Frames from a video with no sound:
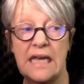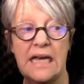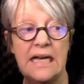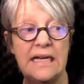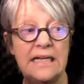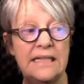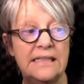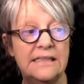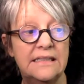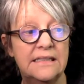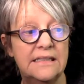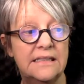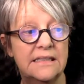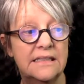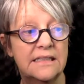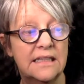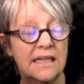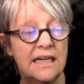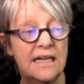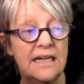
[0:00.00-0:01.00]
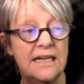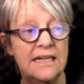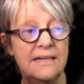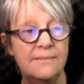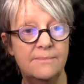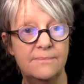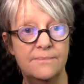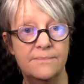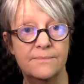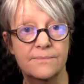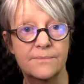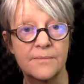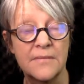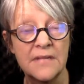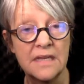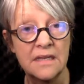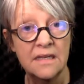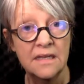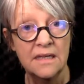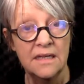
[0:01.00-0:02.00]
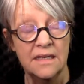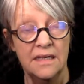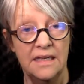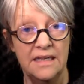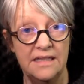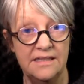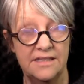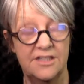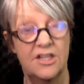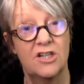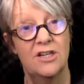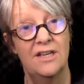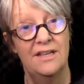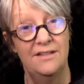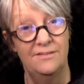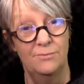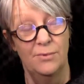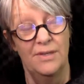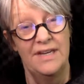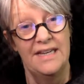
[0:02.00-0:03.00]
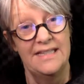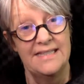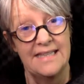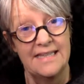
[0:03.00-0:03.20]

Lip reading: and when I say